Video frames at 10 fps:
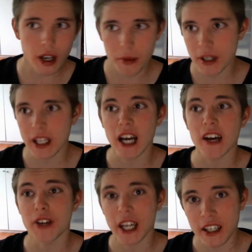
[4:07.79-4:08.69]
I mean,
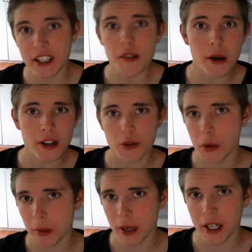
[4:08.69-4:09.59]
again, it depends what we
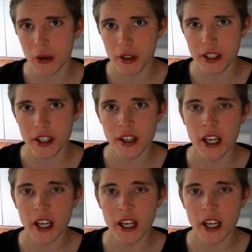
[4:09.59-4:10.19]
mean by equality.